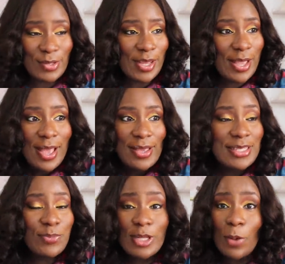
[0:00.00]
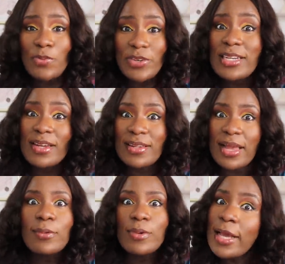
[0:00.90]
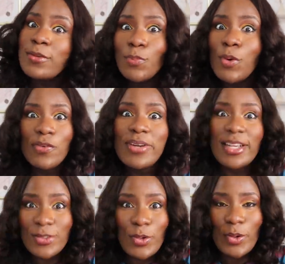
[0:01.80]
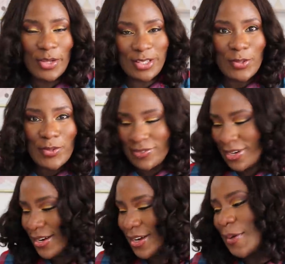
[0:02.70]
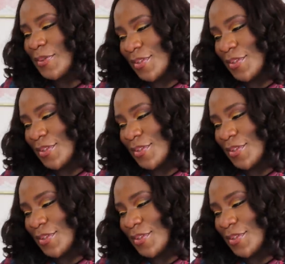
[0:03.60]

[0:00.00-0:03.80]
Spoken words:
Like, it's me that will be freaking out, like, let's move, let's go. He's always very calm.